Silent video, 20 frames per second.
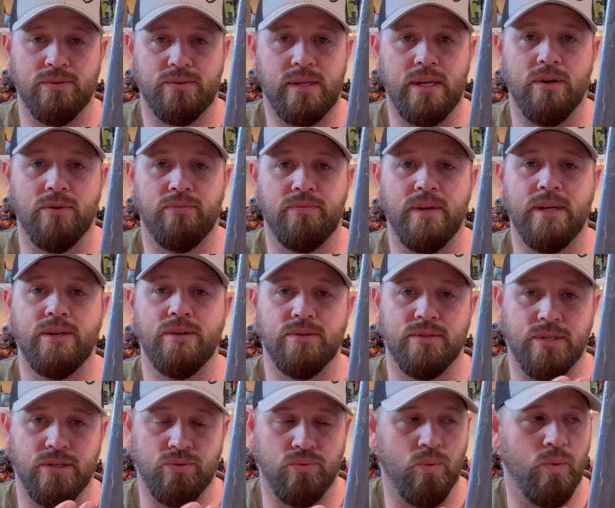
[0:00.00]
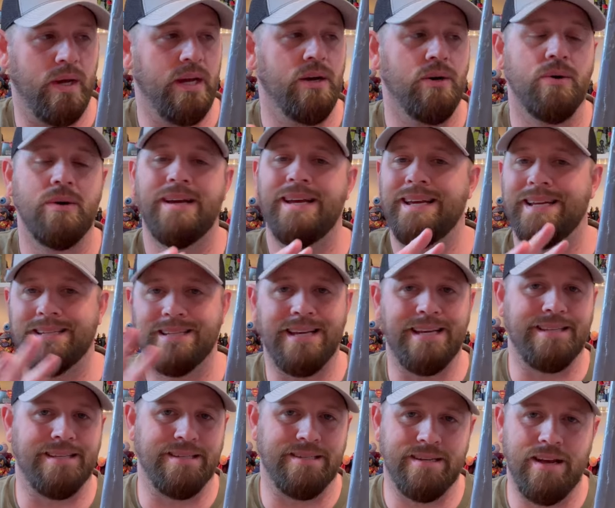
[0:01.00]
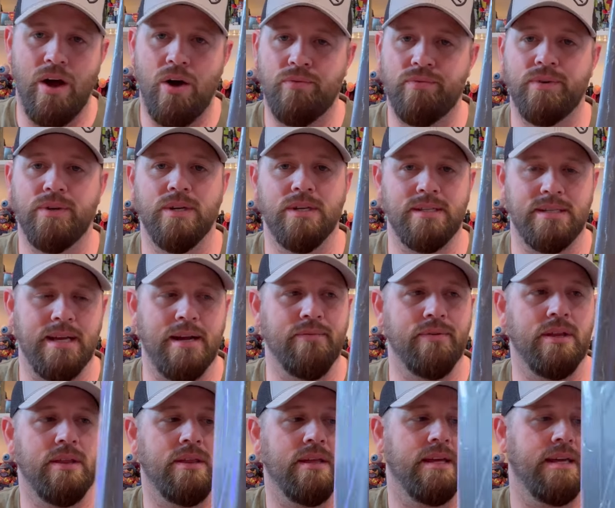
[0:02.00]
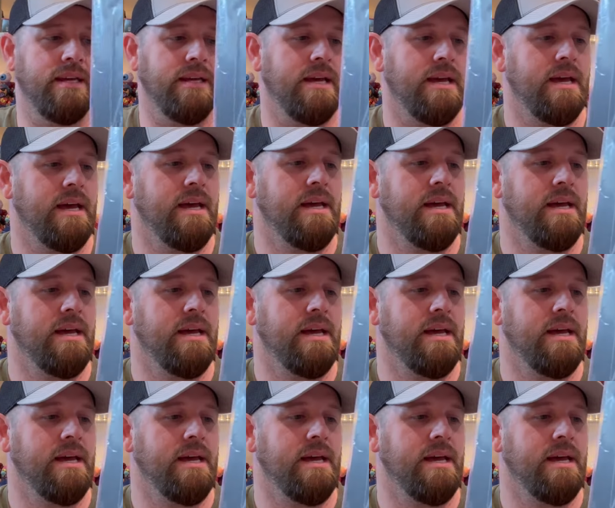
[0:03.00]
scale figures as well. It's got the soft goods, everything.